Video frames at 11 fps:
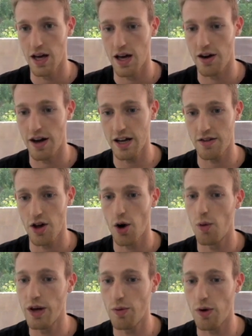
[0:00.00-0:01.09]
right?
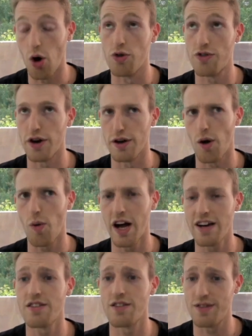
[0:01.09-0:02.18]
Our
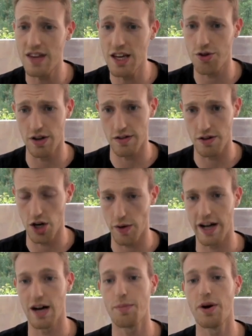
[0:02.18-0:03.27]
y-axis is decreasing
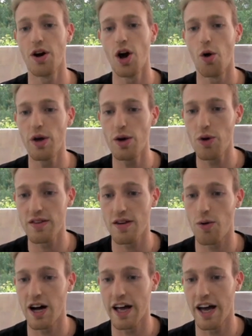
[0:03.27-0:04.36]
going up. We want our
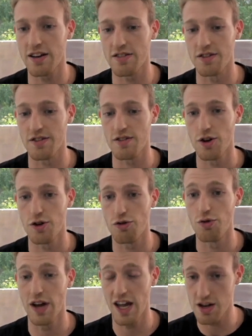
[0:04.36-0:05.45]
y-axis
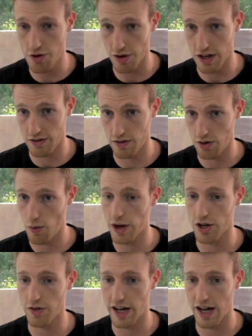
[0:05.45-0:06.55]
to increase when
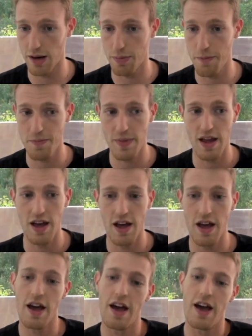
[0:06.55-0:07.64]
going up.
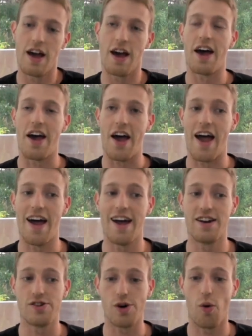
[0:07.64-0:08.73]

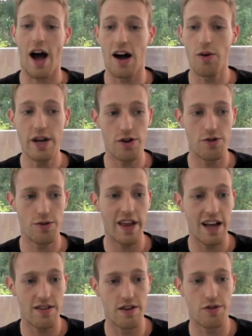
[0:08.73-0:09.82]
And how we could do
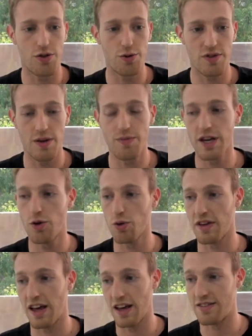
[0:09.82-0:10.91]
that is through something
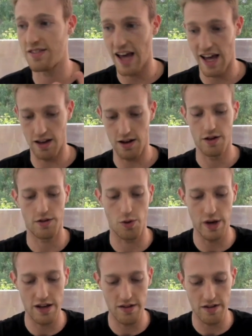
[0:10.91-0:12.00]
called scale. So we
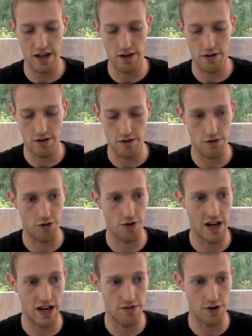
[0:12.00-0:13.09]
can say
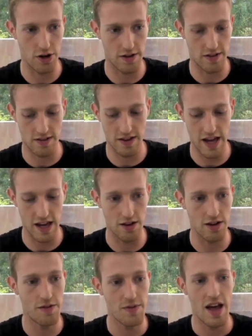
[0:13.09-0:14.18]

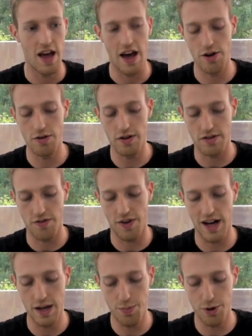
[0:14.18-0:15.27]
strive.scale, and notice if
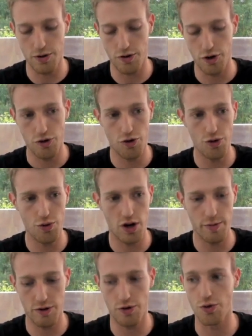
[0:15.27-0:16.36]
I put 2,
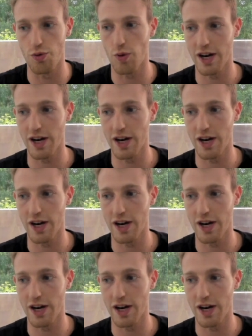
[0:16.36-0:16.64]
2, what